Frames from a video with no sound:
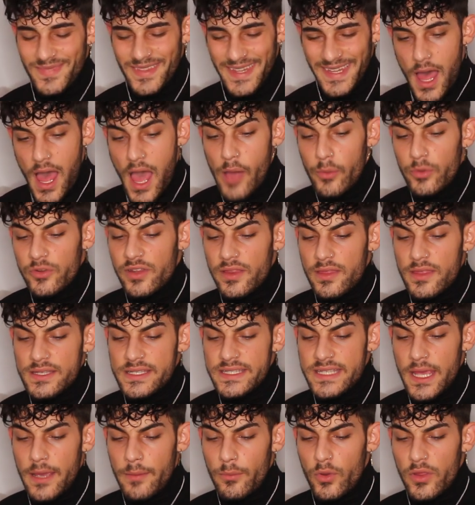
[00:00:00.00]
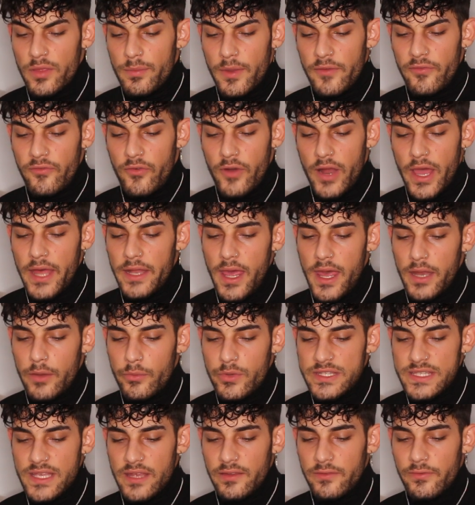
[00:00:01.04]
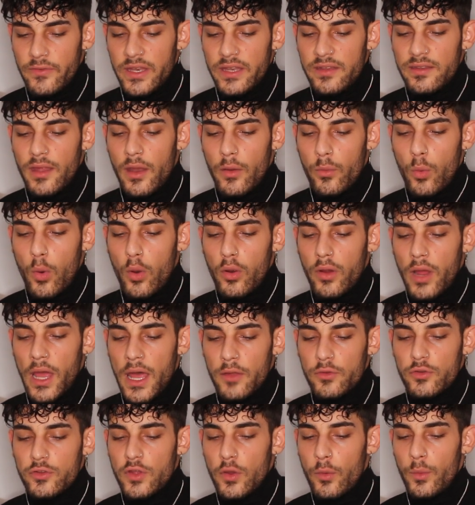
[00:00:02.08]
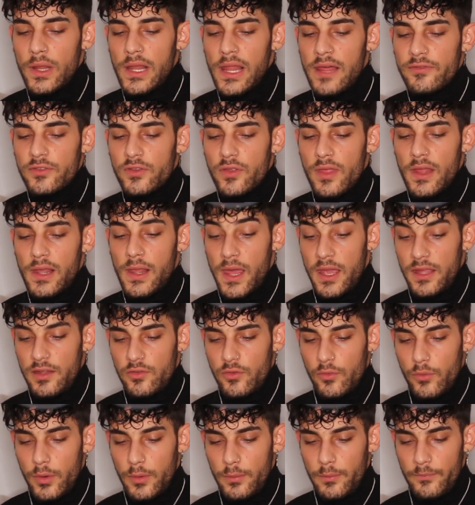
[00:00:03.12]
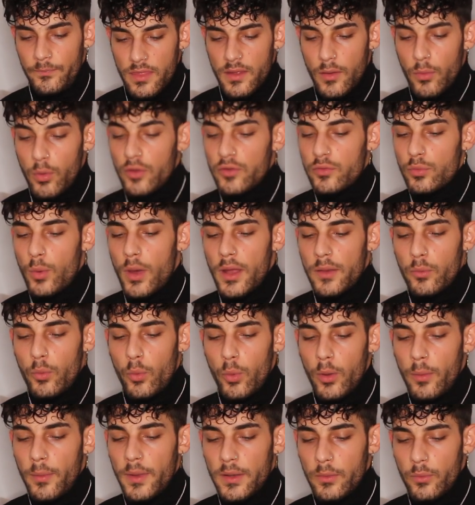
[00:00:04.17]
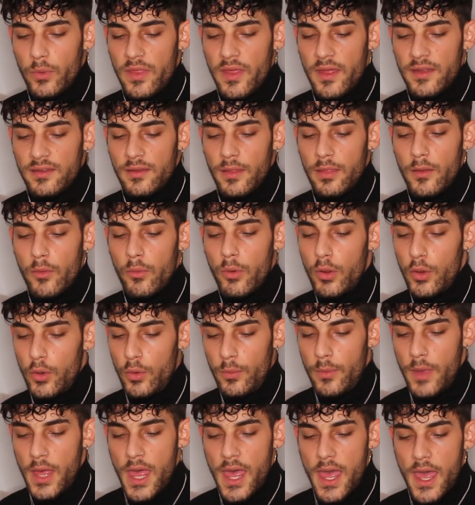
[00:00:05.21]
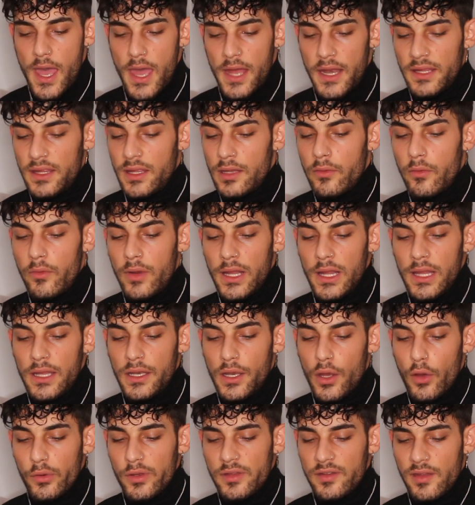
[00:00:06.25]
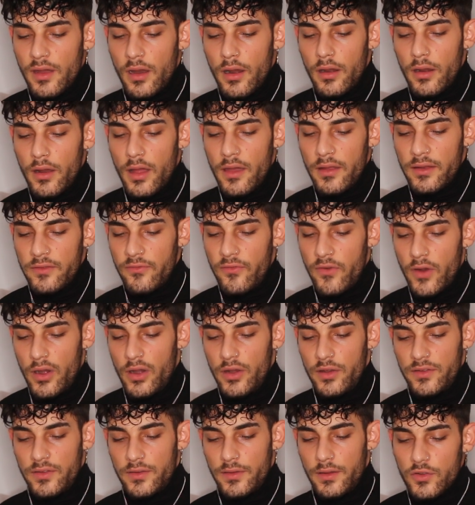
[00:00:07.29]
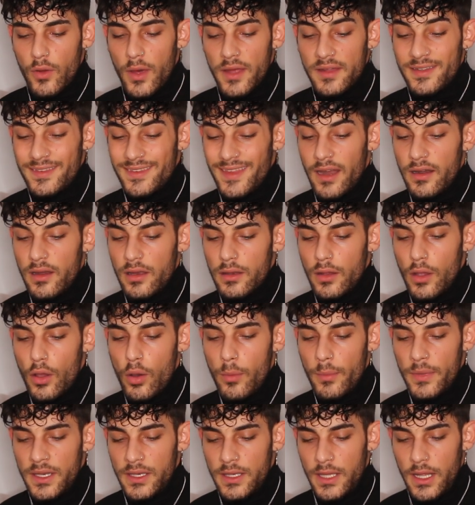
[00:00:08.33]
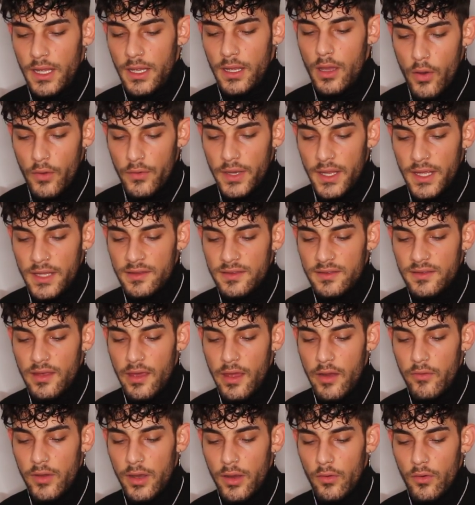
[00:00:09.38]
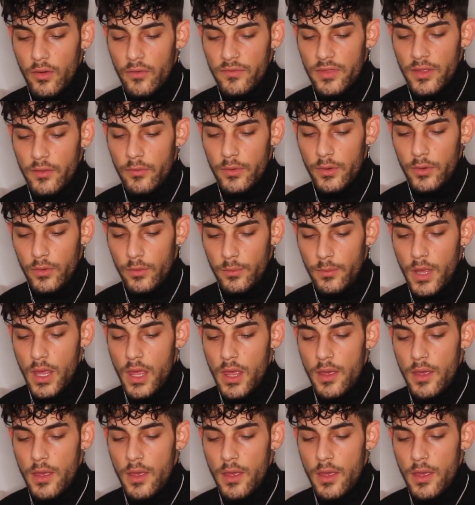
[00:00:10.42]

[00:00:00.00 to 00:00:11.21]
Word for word: I was at the gym with my friend, and we just finished our workout, so we left to the ladies' room. There was one woman with us in the room, and I didn't really notice her at first, so I started commenting on interior of the room,